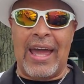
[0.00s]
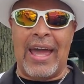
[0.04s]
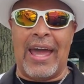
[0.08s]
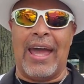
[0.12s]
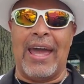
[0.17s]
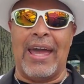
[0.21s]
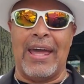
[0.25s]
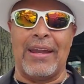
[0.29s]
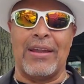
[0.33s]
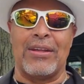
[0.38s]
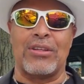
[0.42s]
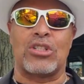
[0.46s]

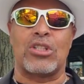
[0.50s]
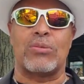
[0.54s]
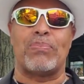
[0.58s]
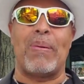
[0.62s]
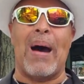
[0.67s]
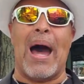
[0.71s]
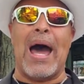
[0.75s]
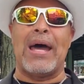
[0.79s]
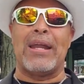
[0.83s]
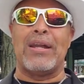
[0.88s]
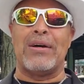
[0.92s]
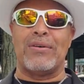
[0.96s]
And in
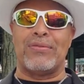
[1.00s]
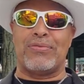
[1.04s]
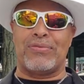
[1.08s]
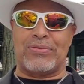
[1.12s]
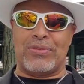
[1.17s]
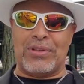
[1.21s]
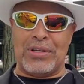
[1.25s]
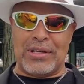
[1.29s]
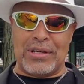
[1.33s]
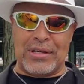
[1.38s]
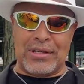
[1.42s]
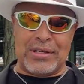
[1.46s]
spite
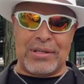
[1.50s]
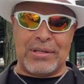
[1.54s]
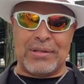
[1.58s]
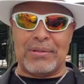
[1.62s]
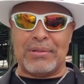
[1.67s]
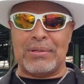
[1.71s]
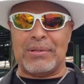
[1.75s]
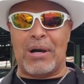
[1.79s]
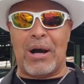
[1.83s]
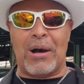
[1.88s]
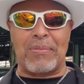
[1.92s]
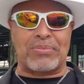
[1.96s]
of the
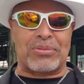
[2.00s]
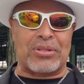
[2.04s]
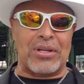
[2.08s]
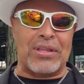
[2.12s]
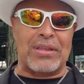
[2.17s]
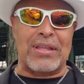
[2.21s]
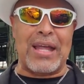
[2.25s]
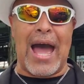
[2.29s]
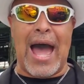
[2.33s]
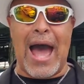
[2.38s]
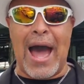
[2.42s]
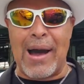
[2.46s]
ups
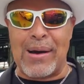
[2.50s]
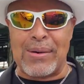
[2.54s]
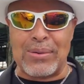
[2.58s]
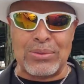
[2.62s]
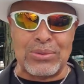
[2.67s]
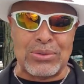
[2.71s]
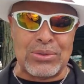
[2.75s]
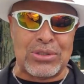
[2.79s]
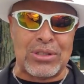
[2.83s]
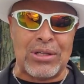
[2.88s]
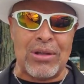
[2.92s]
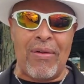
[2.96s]
and
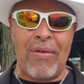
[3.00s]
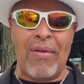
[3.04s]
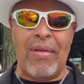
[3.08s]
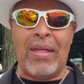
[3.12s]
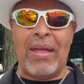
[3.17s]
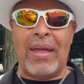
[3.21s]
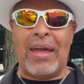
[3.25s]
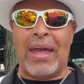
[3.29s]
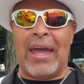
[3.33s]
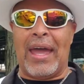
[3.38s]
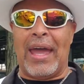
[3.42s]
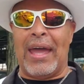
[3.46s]
downs
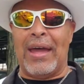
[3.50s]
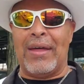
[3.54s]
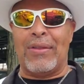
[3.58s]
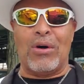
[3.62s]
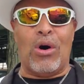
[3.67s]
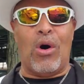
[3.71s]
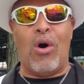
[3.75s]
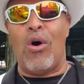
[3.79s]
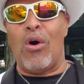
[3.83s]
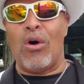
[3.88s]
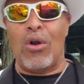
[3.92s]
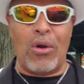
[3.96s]
and the
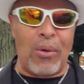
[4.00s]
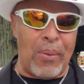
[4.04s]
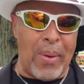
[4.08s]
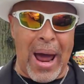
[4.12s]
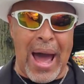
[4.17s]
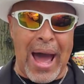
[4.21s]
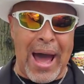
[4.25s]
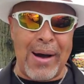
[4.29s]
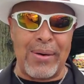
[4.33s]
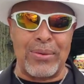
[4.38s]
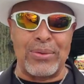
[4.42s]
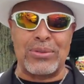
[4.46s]
all
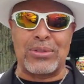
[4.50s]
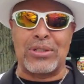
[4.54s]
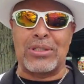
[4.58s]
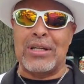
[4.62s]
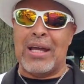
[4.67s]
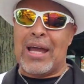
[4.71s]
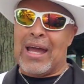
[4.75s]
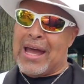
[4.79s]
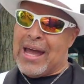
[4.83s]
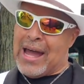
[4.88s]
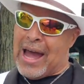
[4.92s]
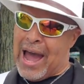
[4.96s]
arounds,
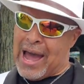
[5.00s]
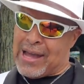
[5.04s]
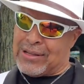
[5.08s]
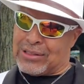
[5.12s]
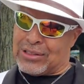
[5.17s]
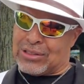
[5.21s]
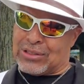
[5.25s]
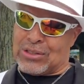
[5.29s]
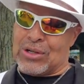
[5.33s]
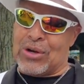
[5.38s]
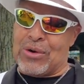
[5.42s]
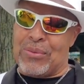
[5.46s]
I
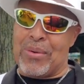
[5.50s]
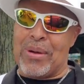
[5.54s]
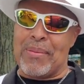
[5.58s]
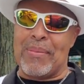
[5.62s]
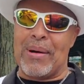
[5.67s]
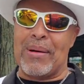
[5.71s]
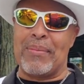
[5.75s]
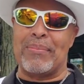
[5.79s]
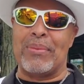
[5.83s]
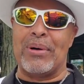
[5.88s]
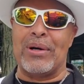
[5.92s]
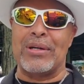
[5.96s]
still
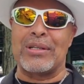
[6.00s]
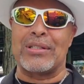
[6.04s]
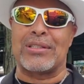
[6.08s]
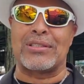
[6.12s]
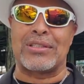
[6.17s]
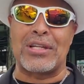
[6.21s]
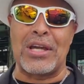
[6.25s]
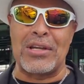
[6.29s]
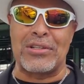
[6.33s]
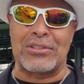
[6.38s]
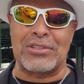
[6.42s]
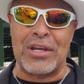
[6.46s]
remember his
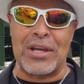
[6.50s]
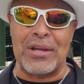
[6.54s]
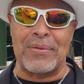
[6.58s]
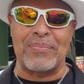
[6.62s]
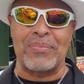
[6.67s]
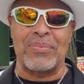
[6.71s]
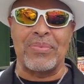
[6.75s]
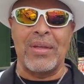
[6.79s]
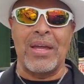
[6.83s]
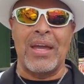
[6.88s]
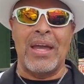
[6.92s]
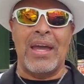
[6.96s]
teaching
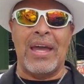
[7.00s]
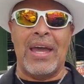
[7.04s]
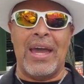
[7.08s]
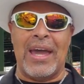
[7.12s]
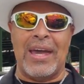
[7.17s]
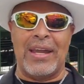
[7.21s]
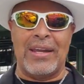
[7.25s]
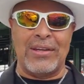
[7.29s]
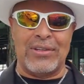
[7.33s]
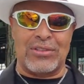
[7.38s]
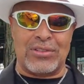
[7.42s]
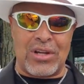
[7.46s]

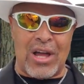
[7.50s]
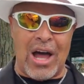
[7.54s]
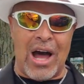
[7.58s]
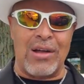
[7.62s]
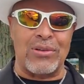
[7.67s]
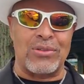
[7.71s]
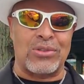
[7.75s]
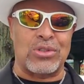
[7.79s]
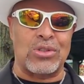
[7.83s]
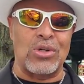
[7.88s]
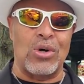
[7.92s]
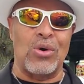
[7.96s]
and his
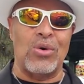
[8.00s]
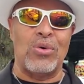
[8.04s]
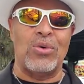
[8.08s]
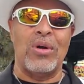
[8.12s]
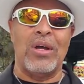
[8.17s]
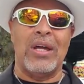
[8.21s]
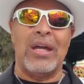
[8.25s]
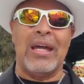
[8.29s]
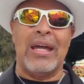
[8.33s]
counsel,